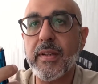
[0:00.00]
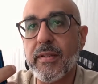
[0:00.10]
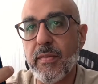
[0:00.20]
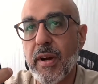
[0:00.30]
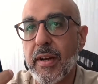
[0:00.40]

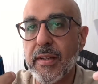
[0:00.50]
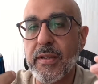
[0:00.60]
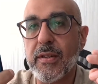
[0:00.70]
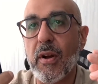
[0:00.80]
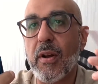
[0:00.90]
this
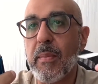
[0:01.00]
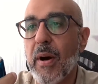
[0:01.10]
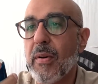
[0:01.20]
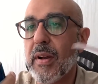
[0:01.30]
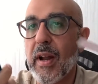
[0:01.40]
fragrance is all
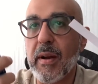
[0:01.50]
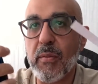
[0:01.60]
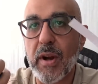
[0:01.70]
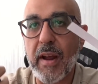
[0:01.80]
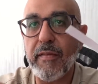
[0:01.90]
about
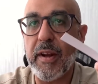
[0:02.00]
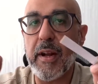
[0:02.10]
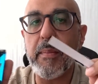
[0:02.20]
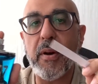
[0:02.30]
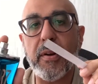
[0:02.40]
and what I feel
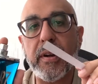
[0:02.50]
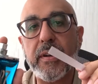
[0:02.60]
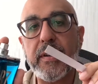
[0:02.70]
about it.